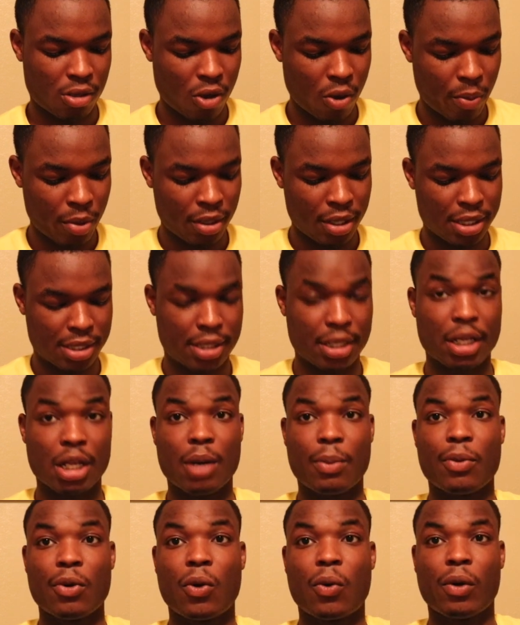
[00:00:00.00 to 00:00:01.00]
Open this thing
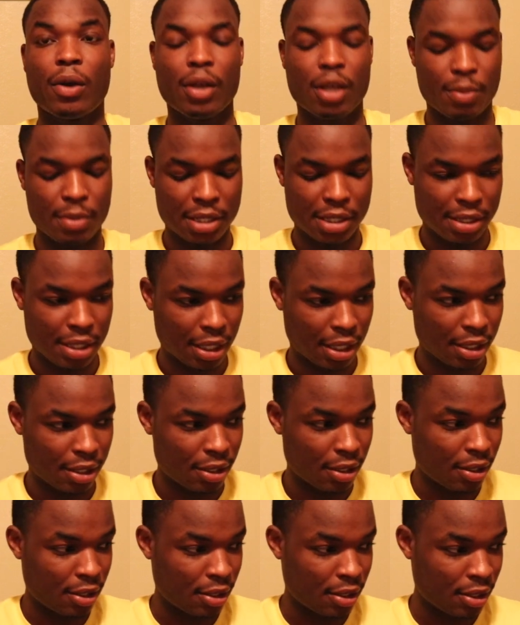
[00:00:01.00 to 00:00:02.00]
up real quick, give me a second.
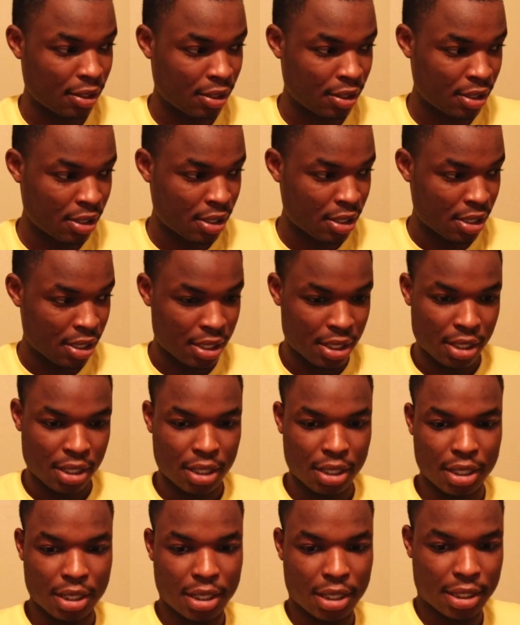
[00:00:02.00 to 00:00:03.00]

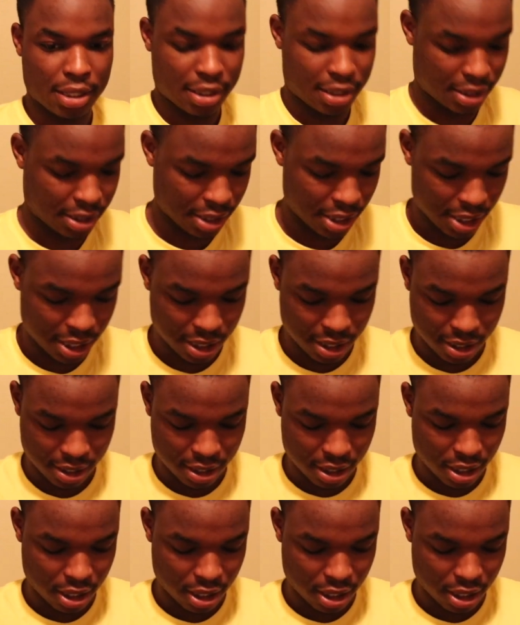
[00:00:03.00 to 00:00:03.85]
You know what I'm saying?